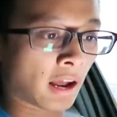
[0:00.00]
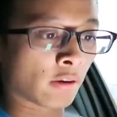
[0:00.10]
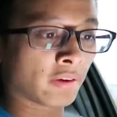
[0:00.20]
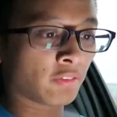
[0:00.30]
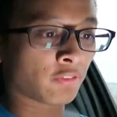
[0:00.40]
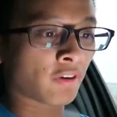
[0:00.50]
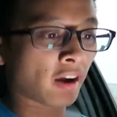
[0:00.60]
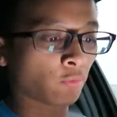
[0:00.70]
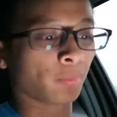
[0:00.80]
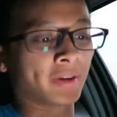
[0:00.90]
I'll give him
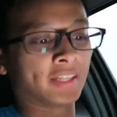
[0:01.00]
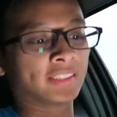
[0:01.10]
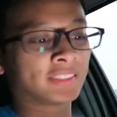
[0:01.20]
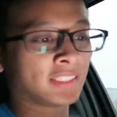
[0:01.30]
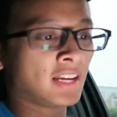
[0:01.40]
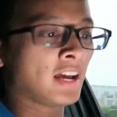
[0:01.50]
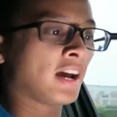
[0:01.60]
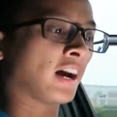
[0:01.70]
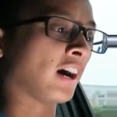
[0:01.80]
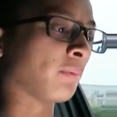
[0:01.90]
five more minutes,
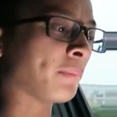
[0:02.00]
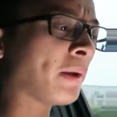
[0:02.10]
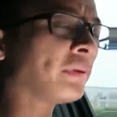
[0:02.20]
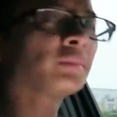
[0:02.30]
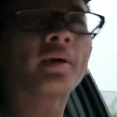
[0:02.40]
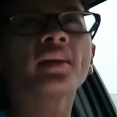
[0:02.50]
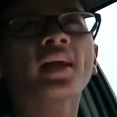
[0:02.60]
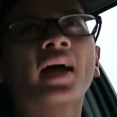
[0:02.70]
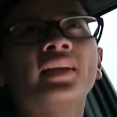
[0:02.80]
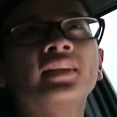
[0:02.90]
uh, but maybe it's better
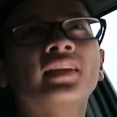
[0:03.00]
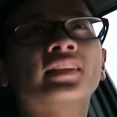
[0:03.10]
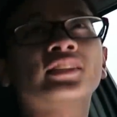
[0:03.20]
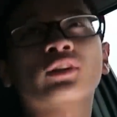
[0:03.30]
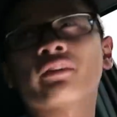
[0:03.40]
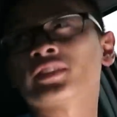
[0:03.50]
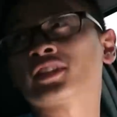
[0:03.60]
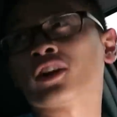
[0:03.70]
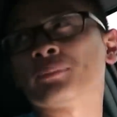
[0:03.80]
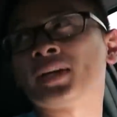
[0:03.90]
that I didn't get this
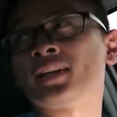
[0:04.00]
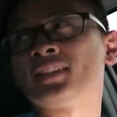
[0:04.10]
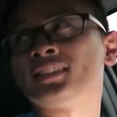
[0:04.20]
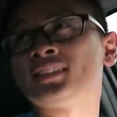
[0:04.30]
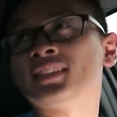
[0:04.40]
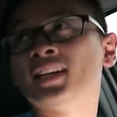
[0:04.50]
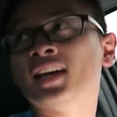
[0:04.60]
graphics card because